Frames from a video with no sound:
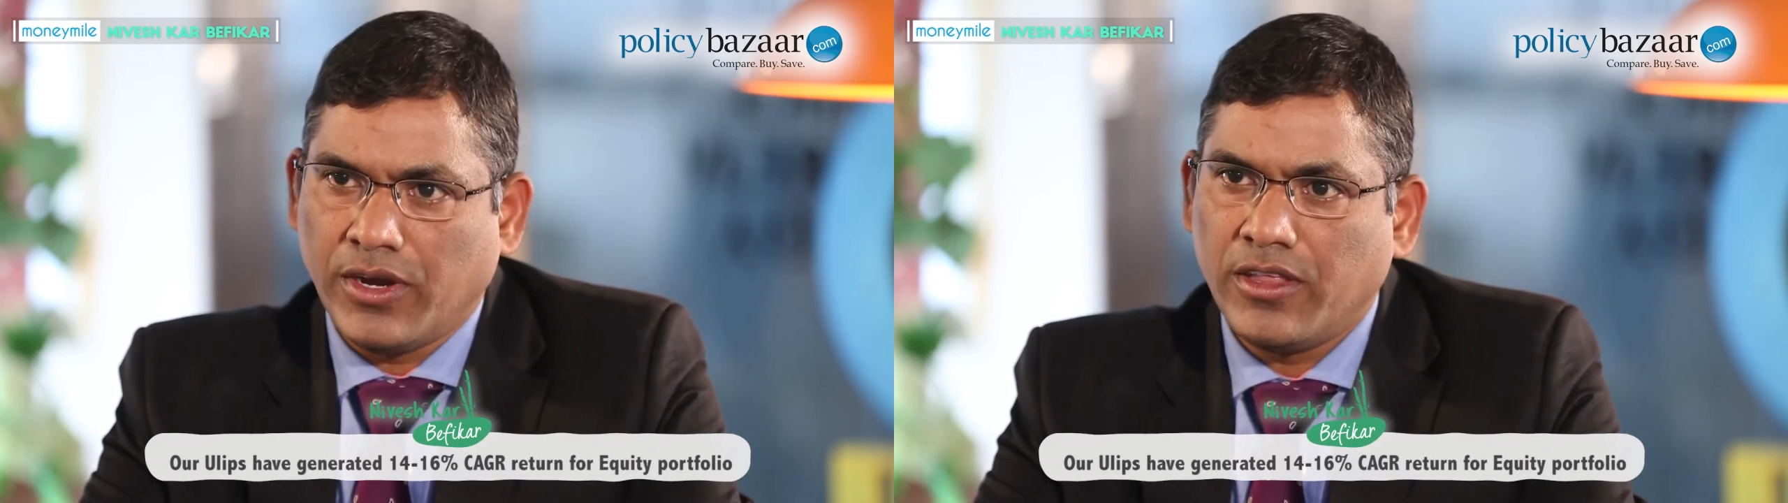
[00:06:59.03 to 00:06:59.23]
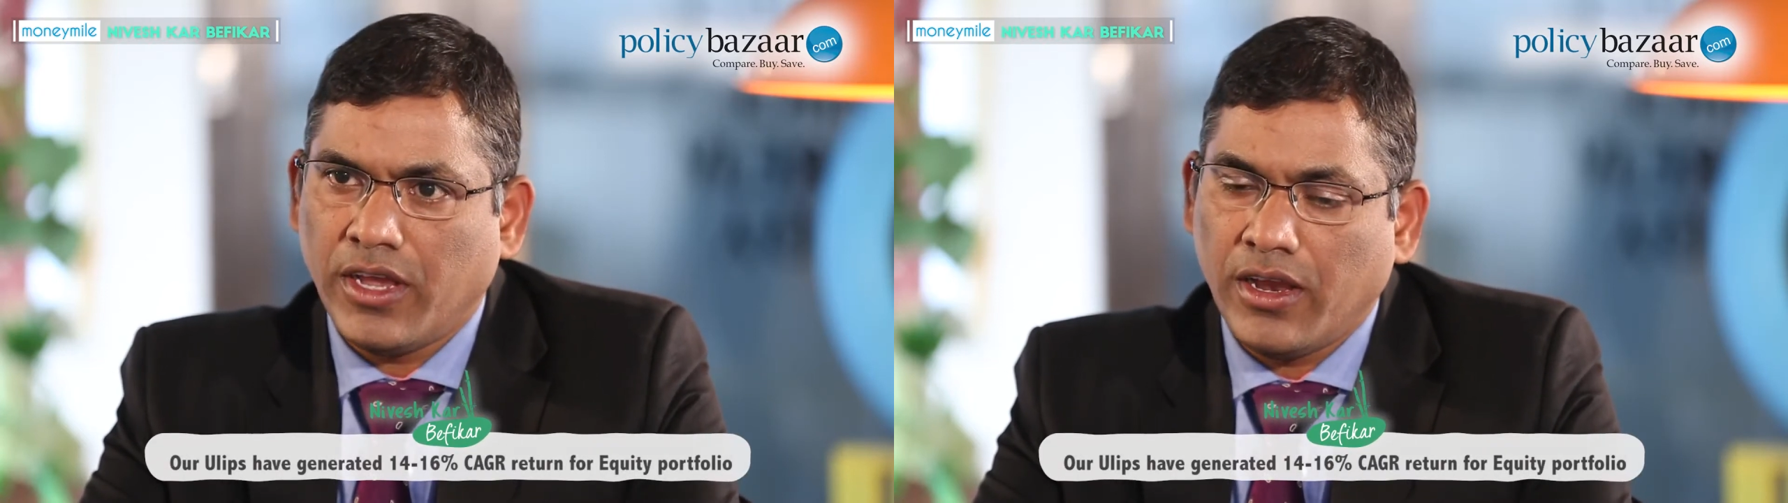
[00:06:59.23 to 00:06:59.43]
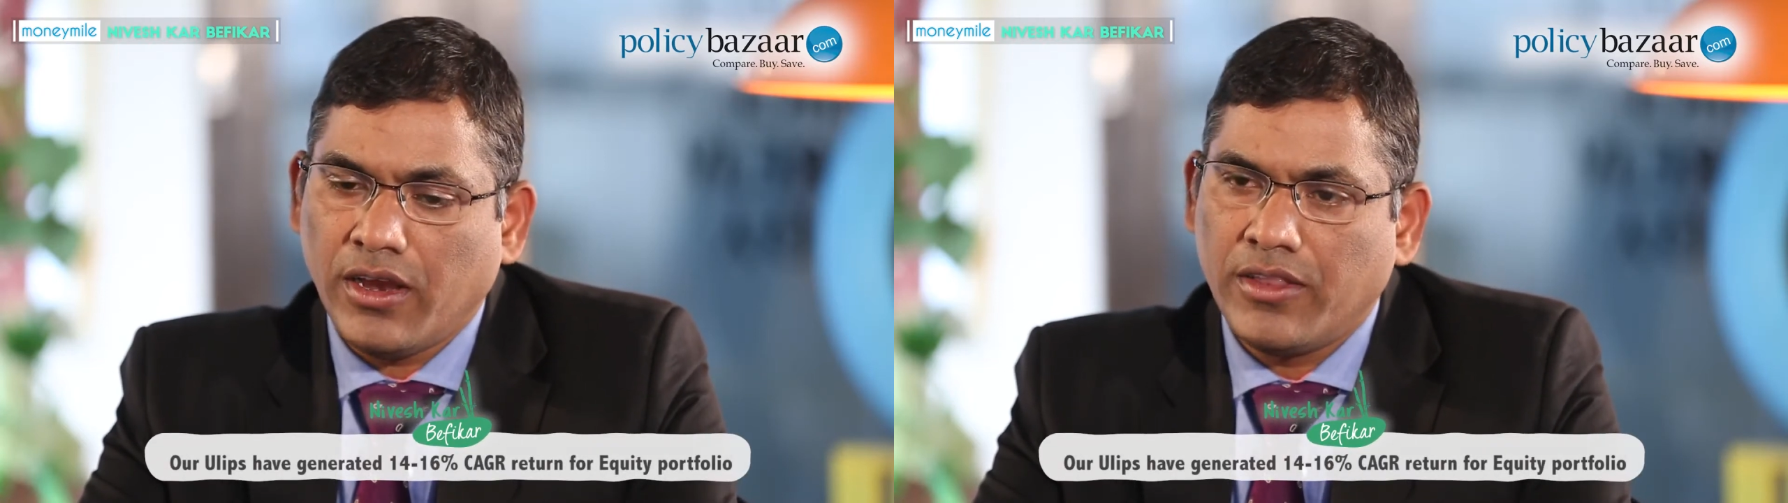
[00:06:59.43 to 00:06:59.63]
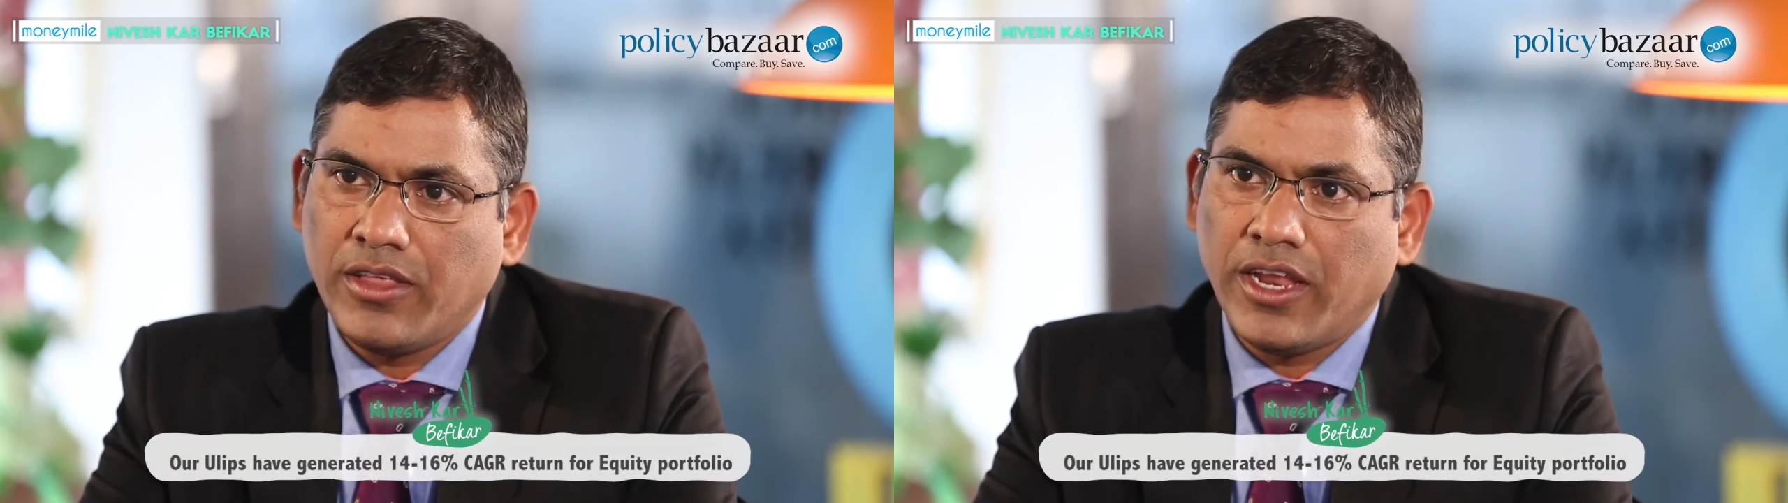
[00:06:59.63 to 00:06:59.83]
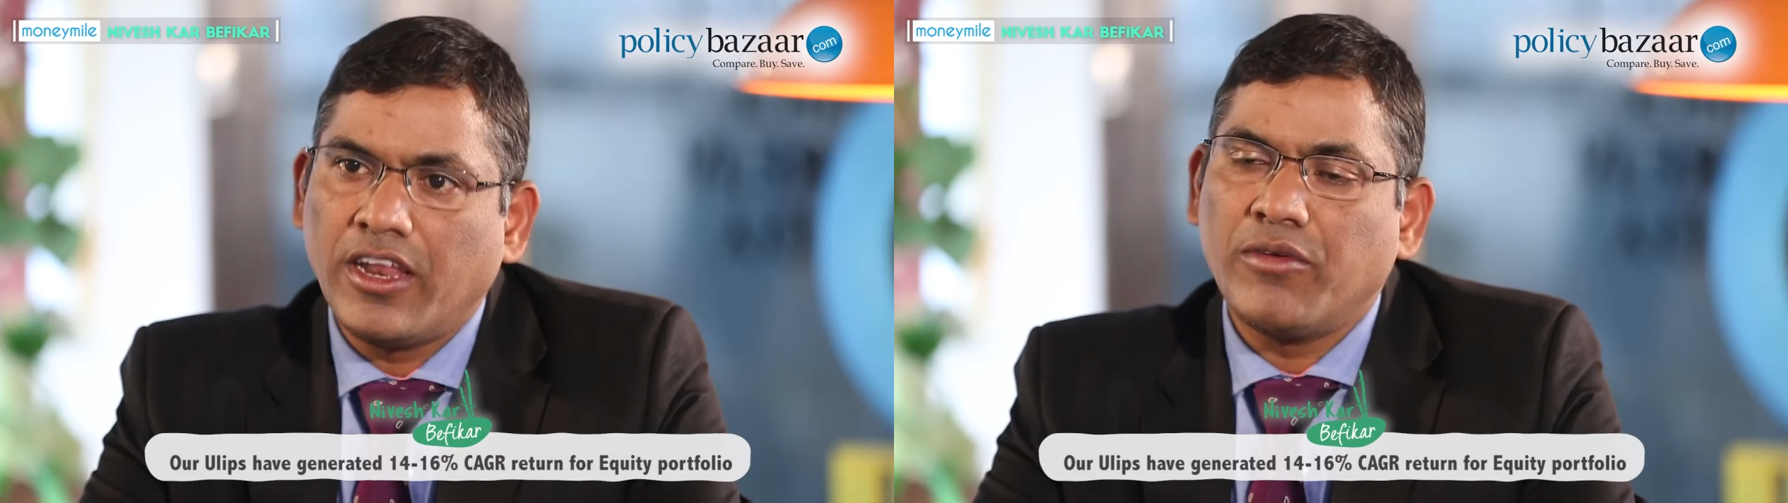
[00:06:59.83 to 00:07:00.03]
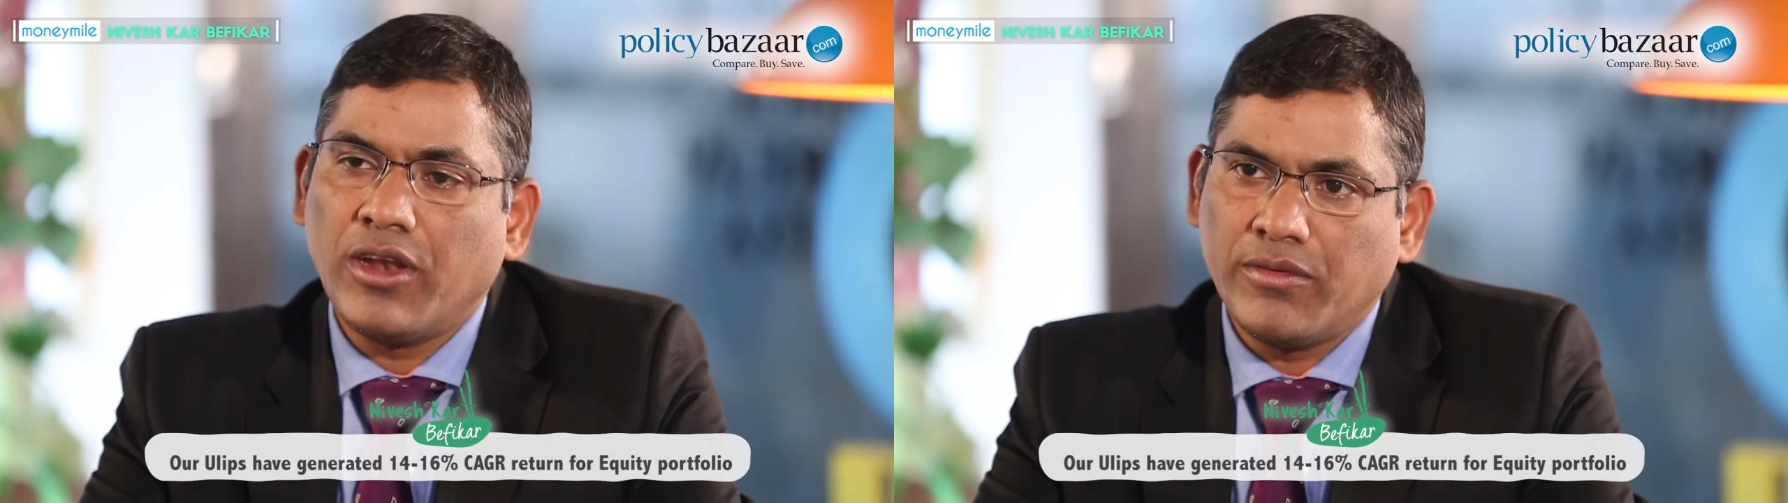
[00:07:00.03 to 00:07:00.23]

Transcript: at the NAV